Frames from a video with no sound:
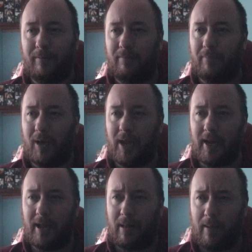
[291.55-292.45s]

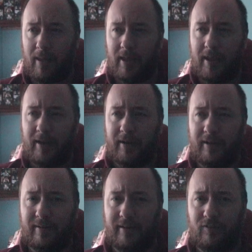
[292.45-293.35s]
my
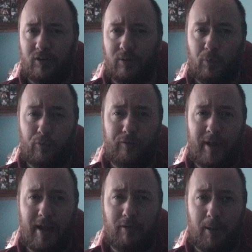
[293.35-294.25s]
condition will
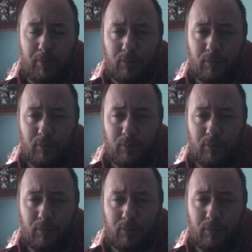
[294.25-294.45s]
flare up,